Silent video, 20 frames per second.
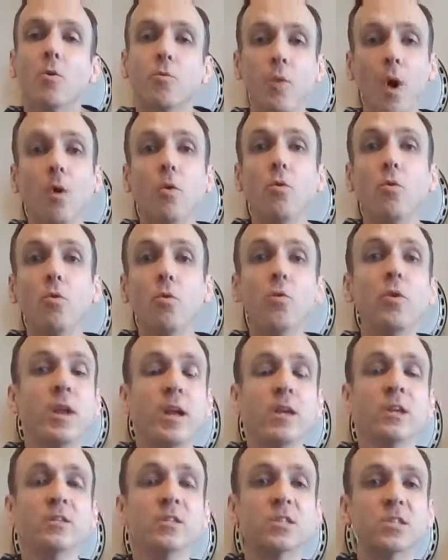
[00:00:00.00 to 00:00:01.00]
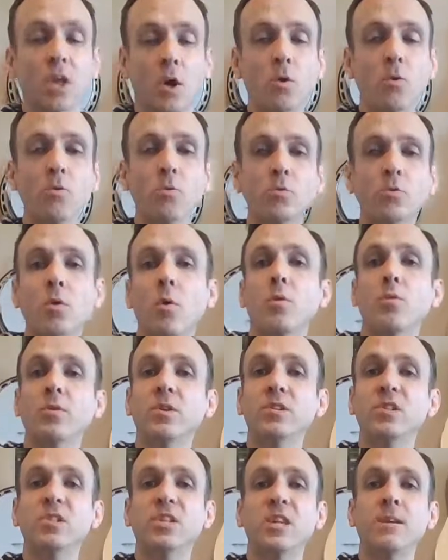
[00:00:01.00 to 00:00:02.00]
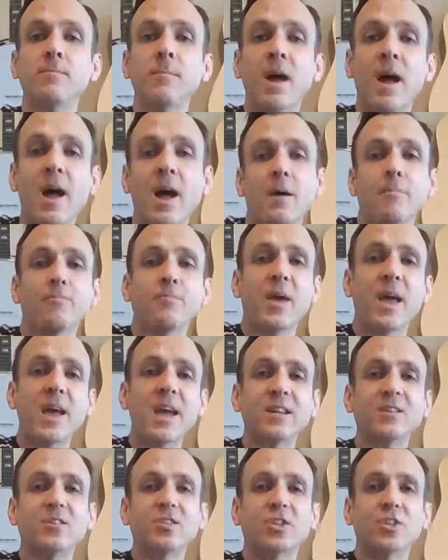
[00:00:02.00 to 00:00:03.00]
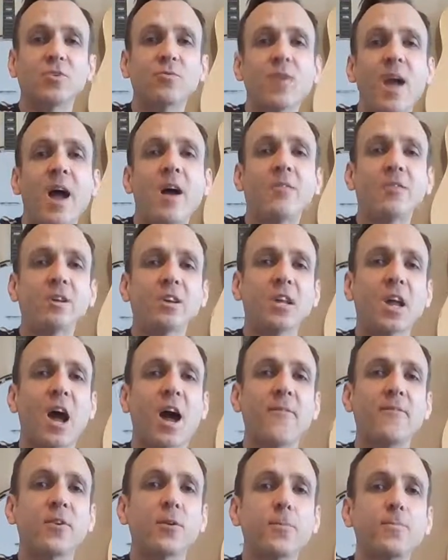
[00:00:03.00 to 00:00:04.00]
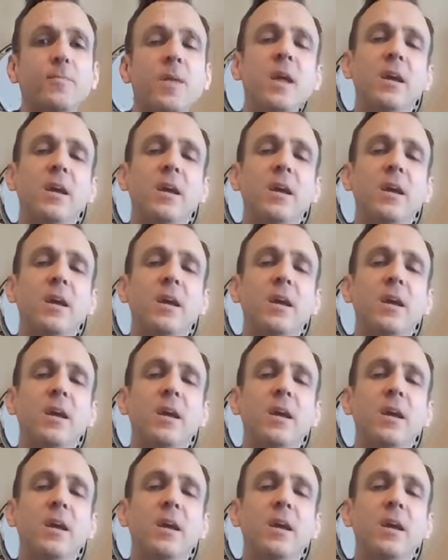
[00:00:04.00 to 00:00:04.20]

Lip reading: Rolling Stone, gonna see my picture on the cover.